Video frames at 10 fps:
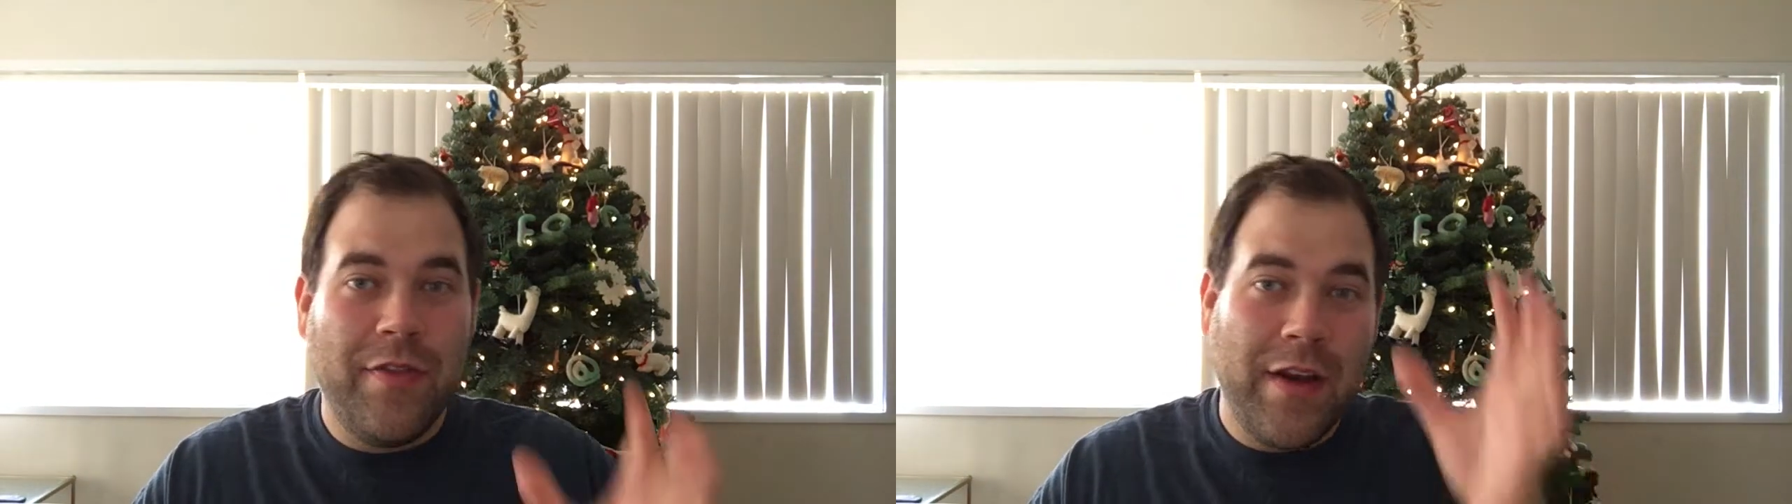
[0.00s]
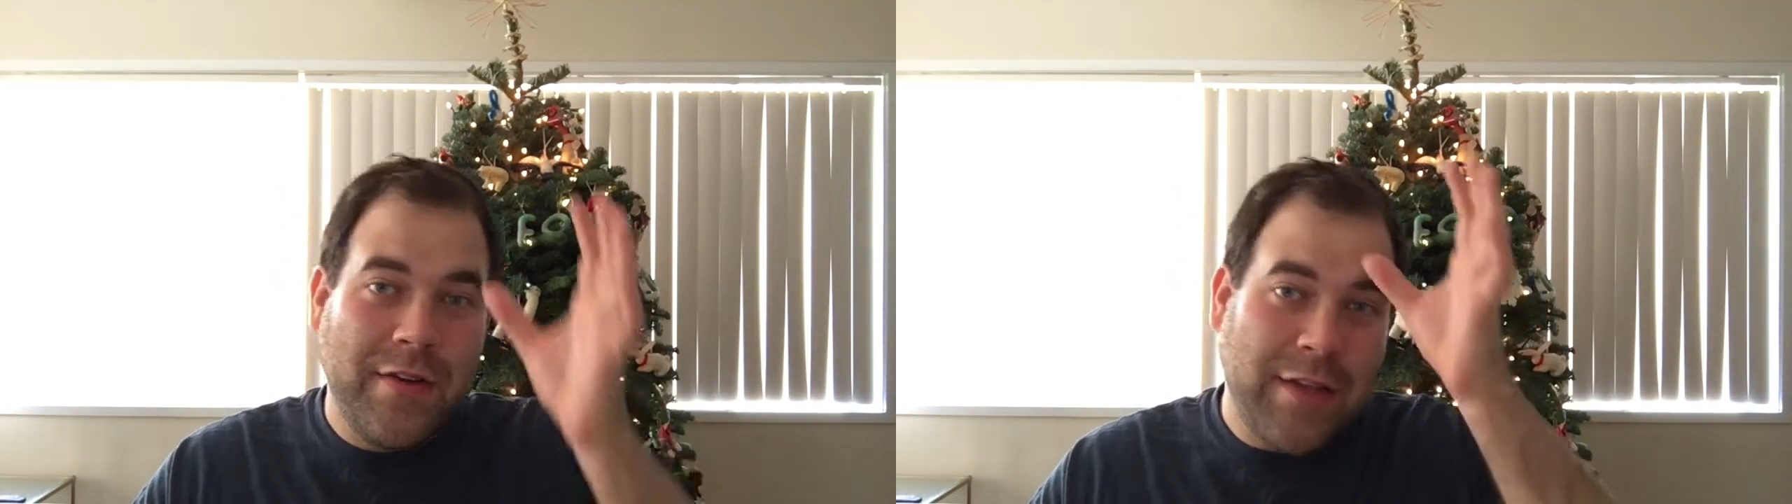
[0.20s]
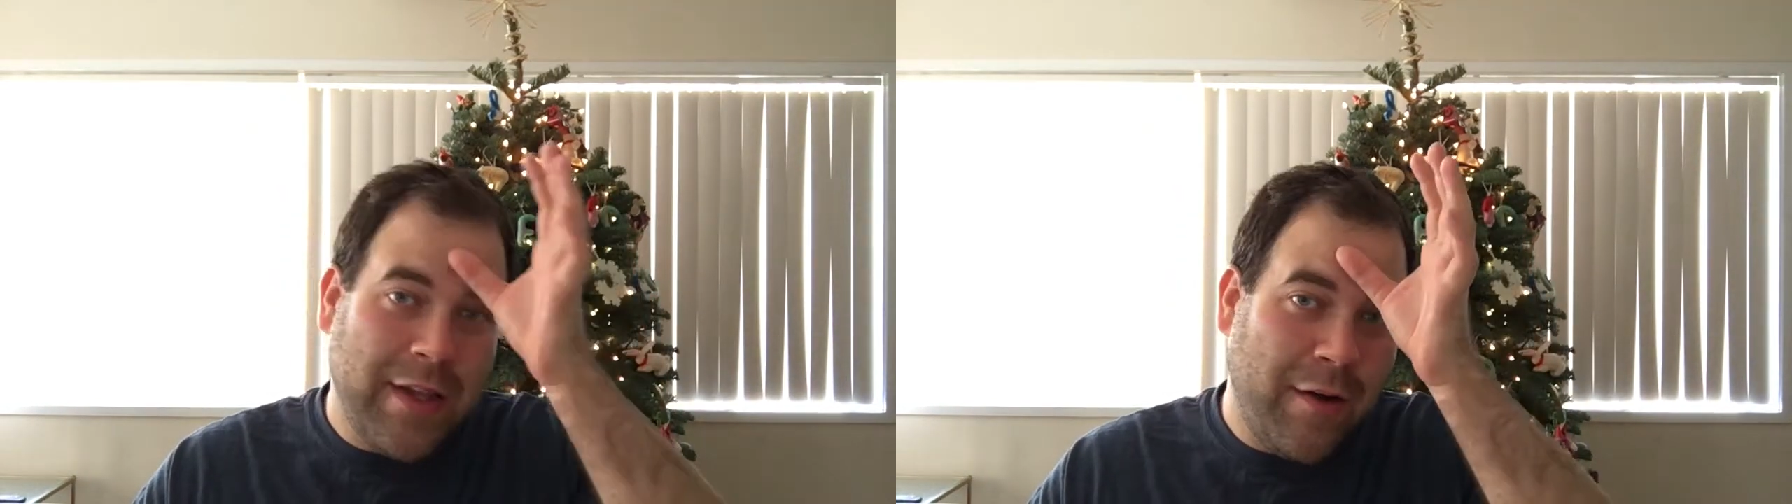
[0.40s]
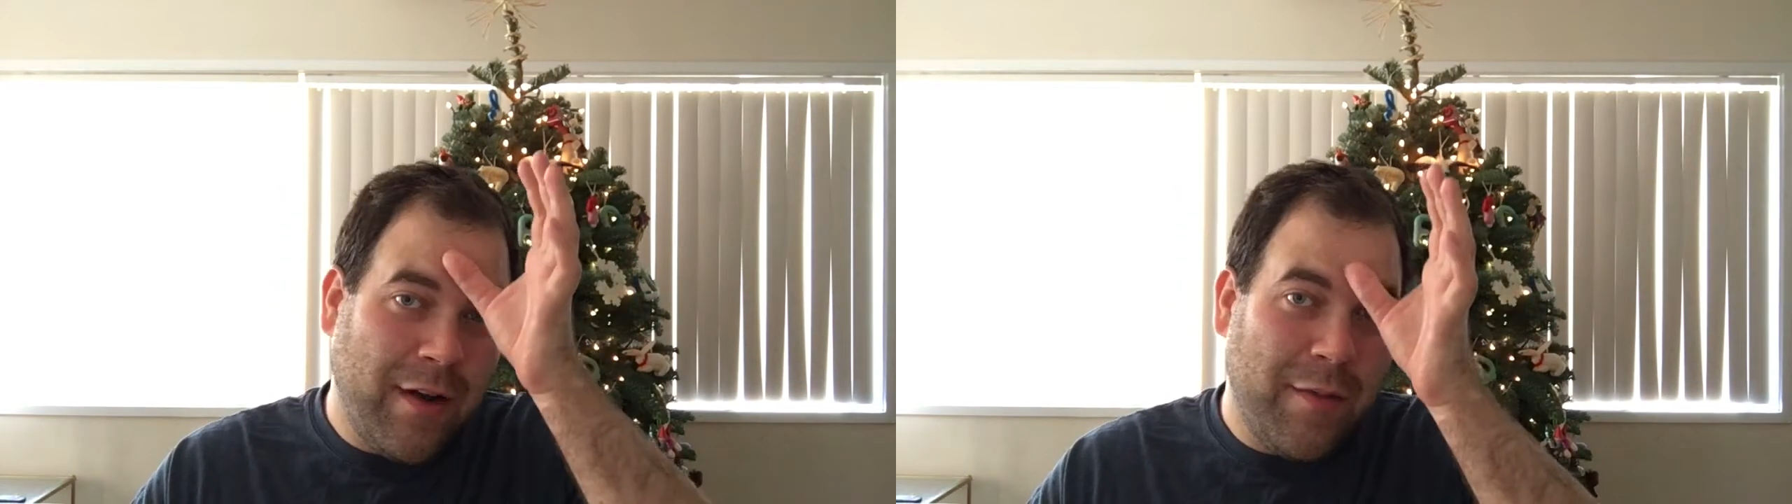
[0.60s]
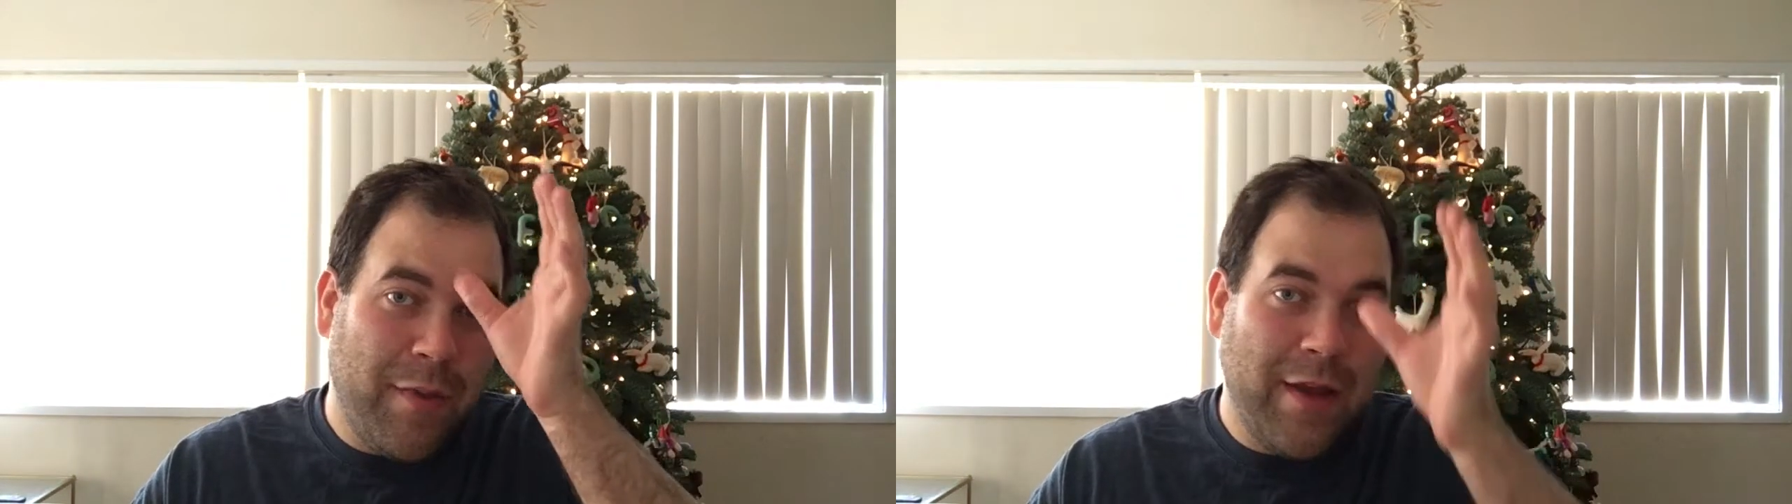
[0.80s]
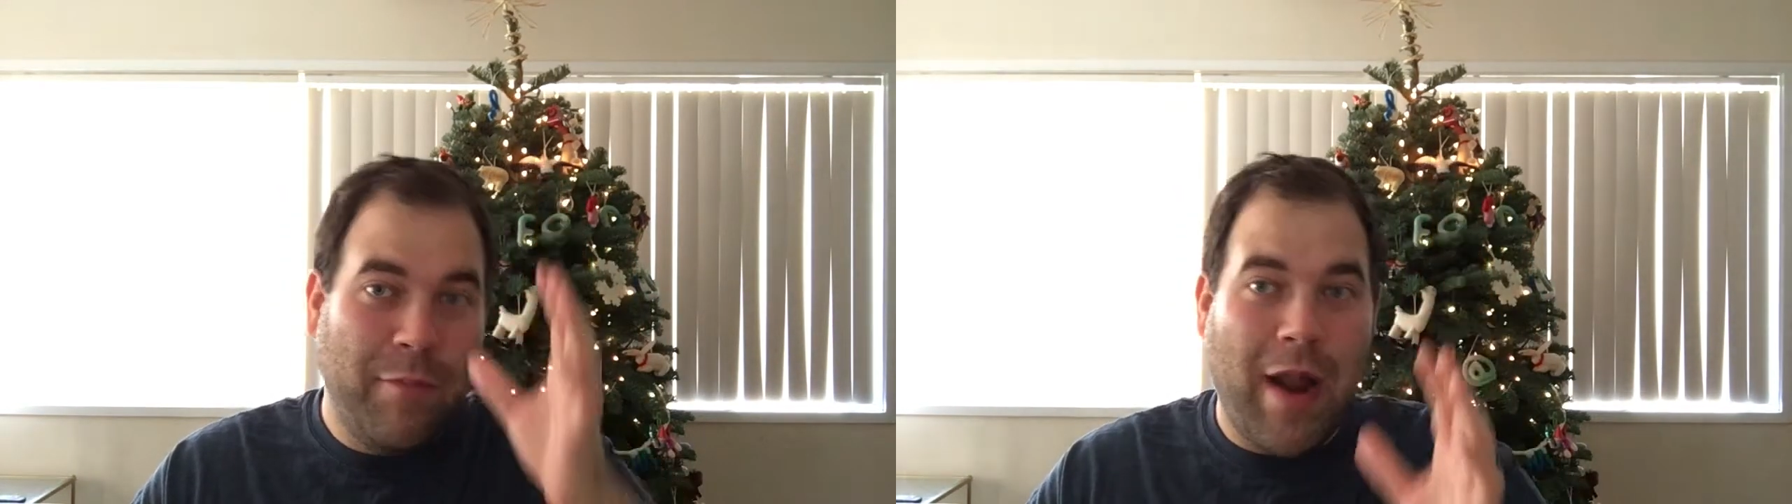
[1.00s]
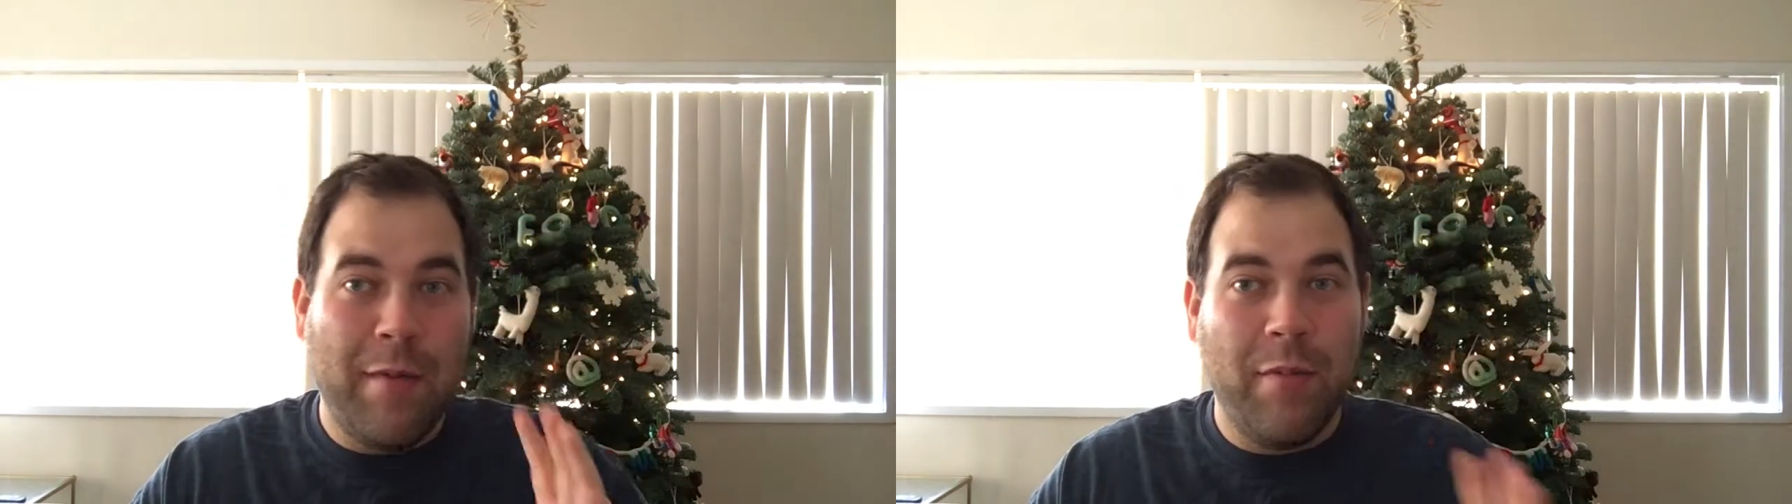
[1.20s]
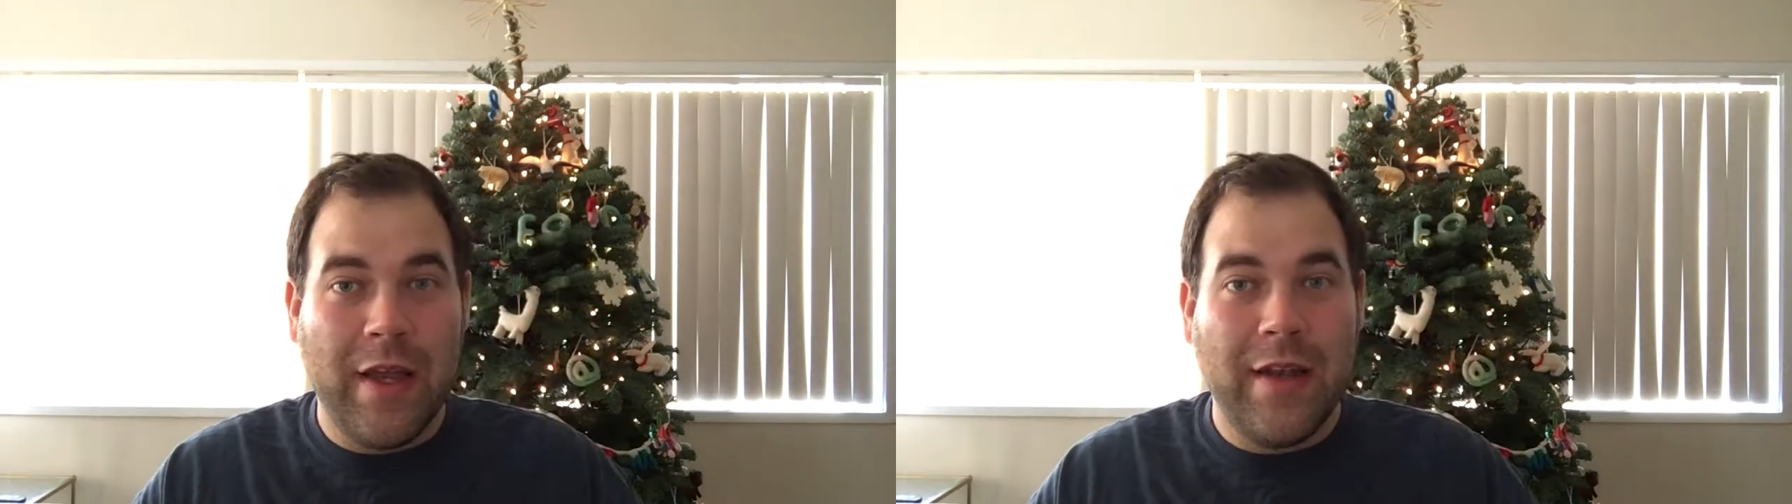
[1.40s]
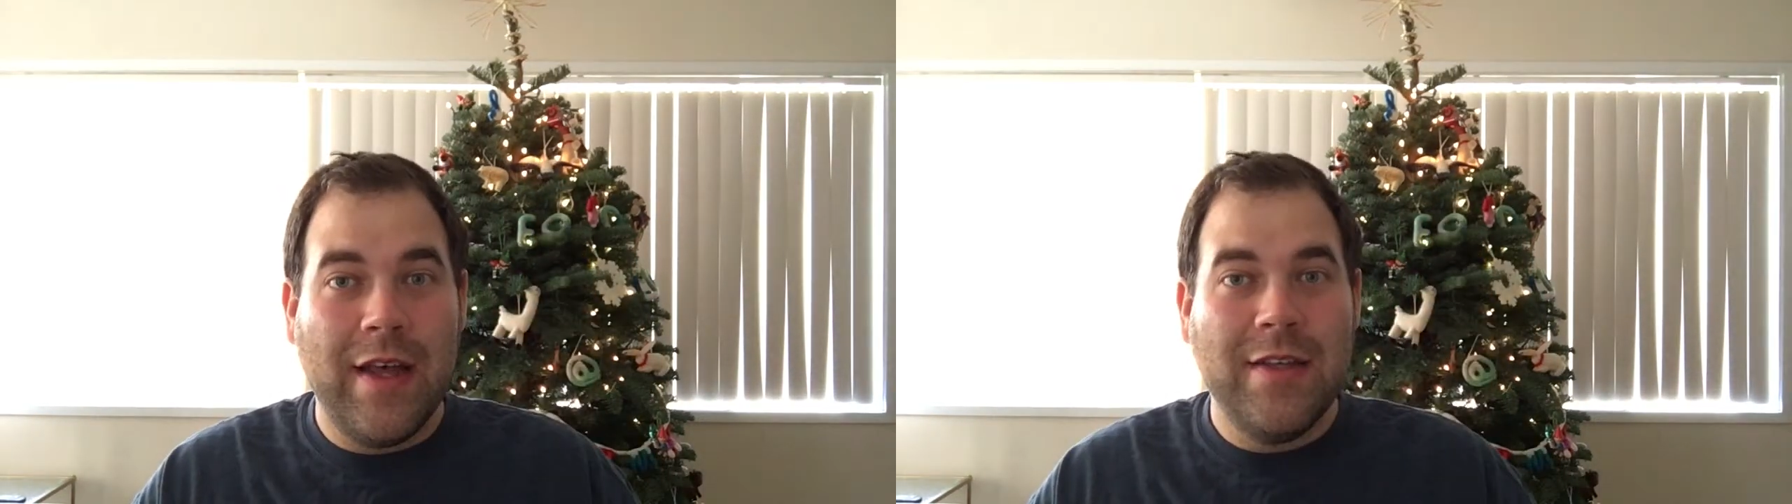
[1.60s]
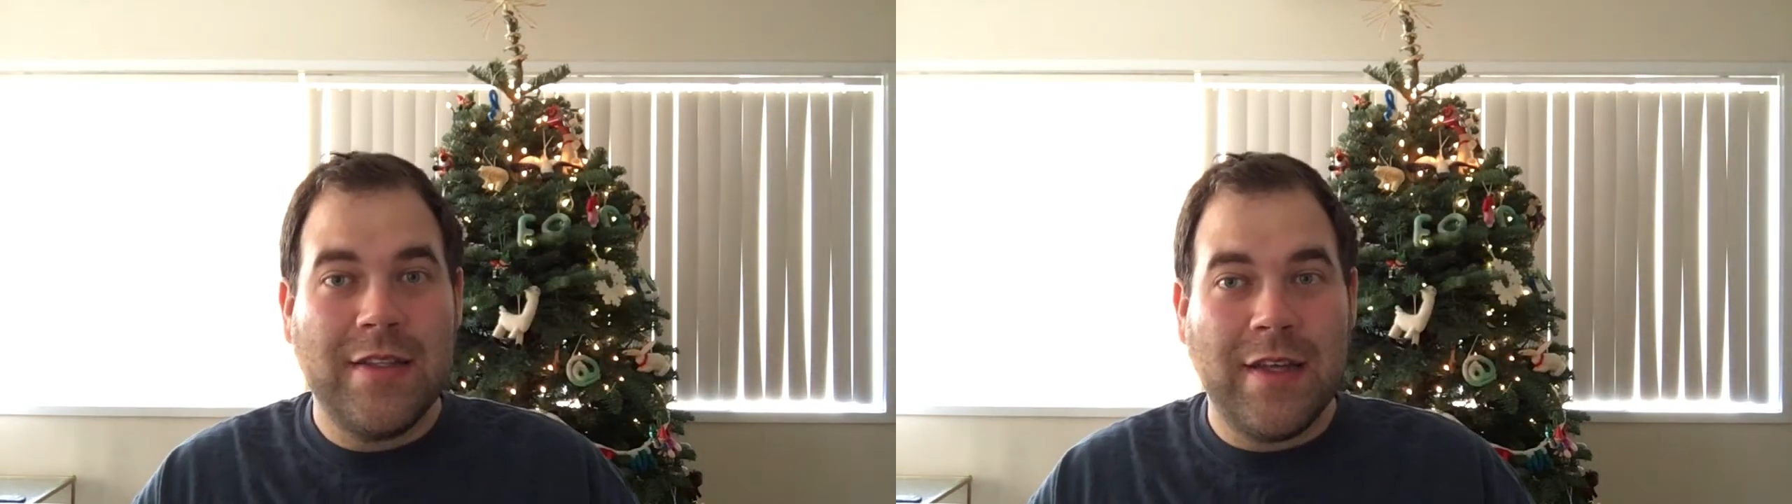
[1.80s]
There's literally been probably a
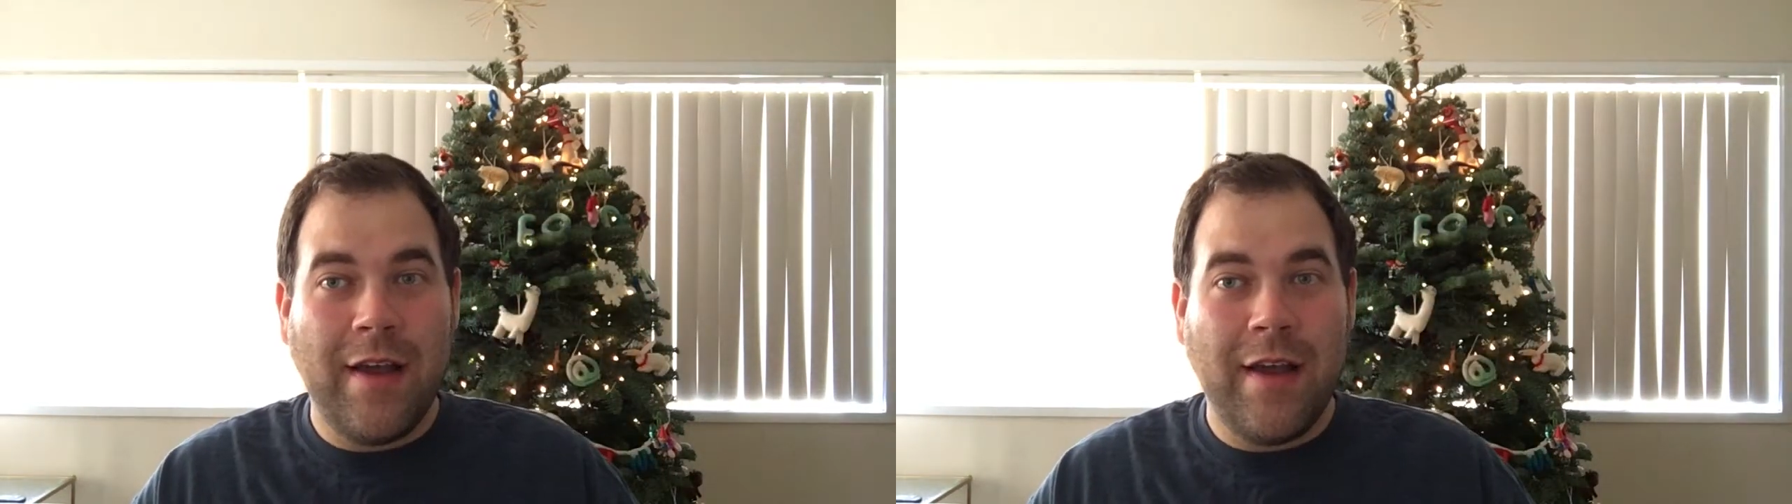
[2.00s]
dozen